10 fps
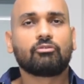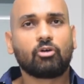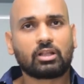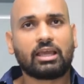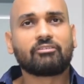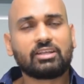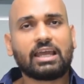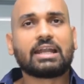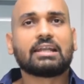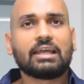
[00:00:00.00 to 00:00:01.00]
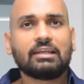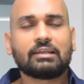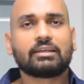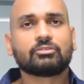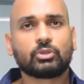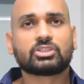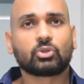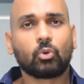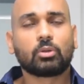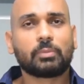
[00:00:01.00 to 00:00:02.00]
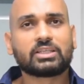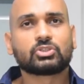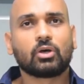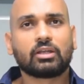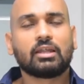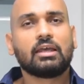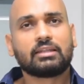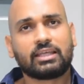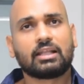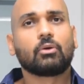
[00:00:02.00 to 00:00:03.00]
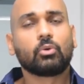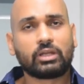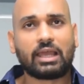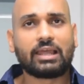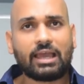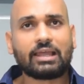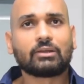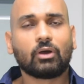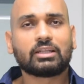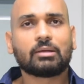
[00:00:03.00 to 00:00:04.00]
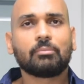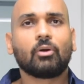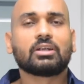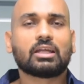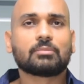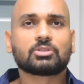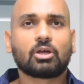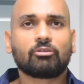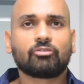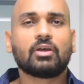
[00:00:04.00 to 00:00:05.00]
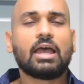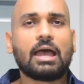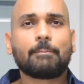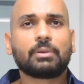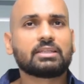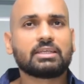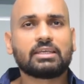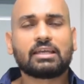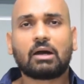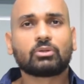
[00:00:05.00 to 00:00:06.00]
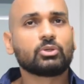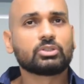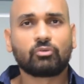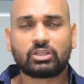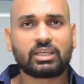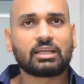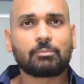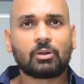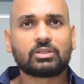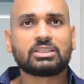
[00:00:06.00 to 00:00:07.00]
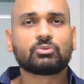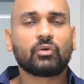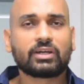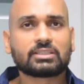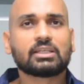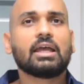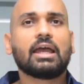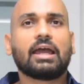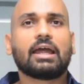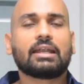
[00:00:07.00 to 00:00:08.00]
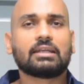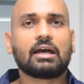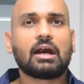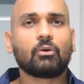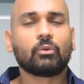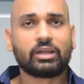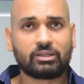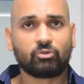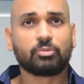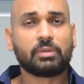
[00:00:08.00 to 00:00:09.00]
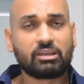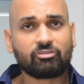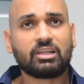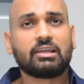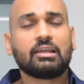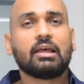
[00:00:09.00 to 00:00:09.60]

for every headline, gives you a score based on their own AI algorithm on terms of empathy, how the user would think about these words, and how it would make feel